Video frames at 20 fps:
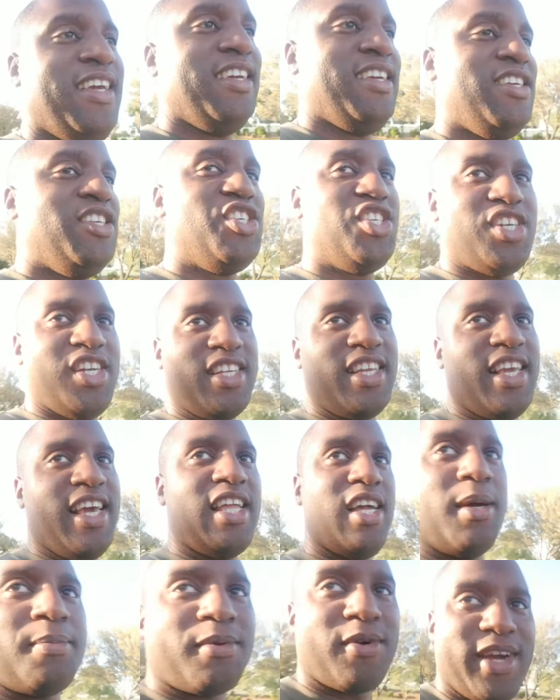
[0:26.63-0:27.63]
should get
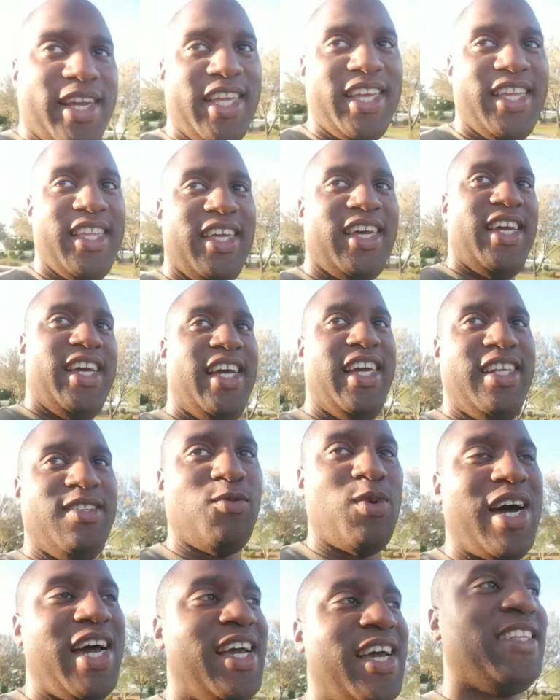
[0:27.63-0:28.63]
upgraded and
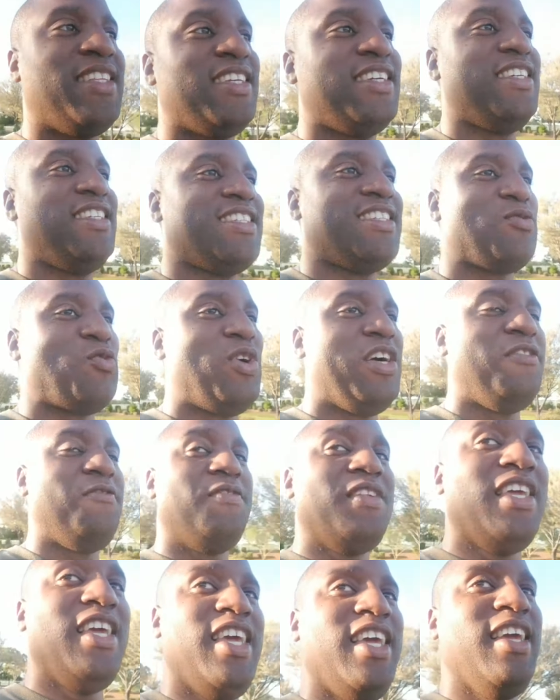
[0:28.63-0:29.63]
why it is one of
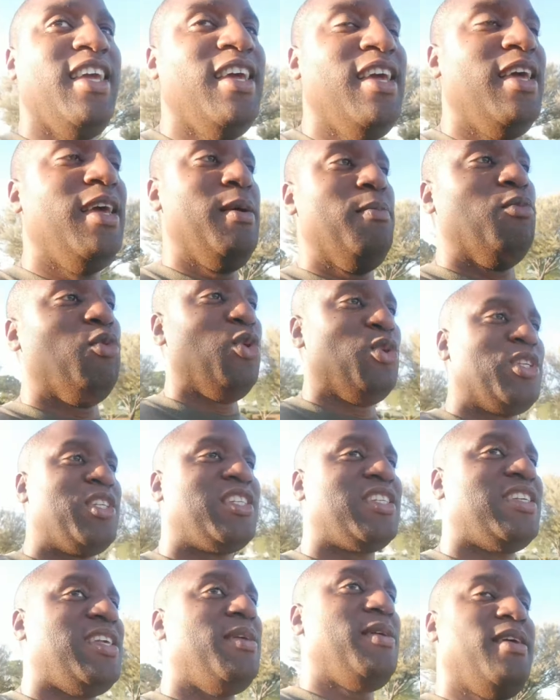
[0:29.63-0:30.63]
the
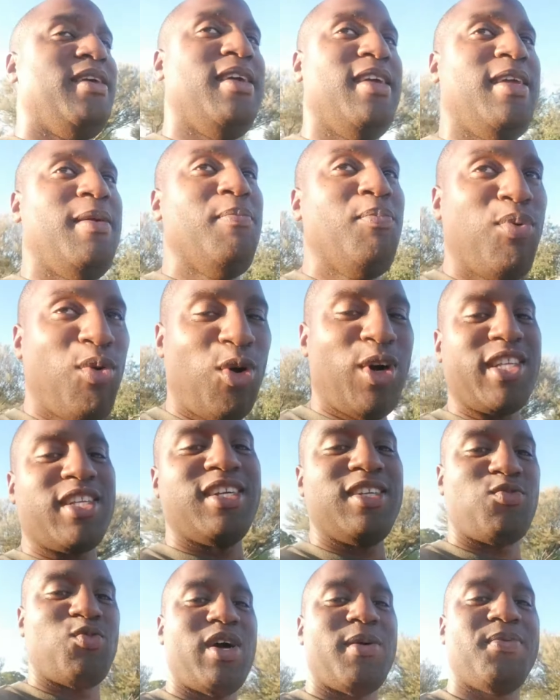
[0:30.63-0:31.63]
most
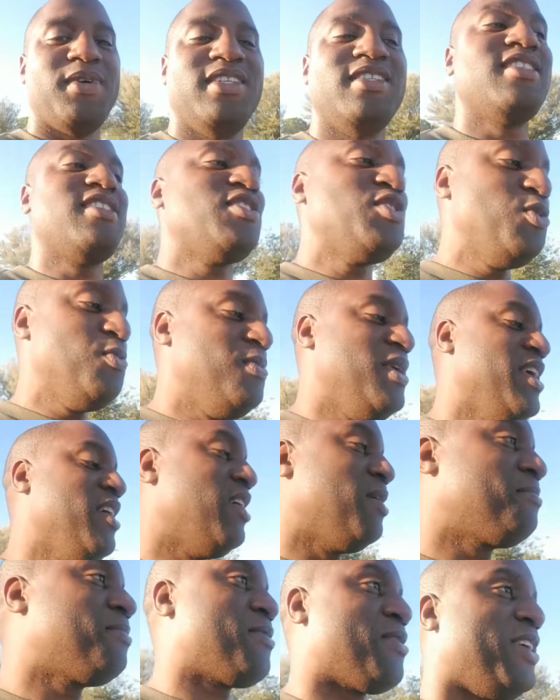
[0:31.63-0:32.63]
important weapons to be
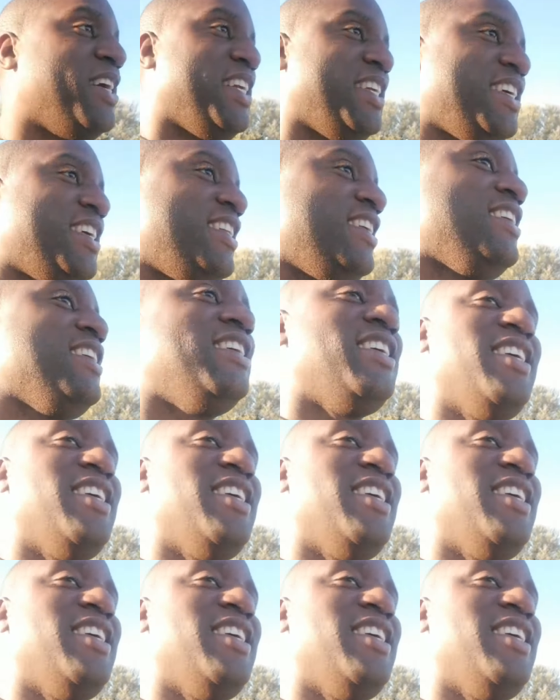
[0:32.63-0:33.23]
upgraded.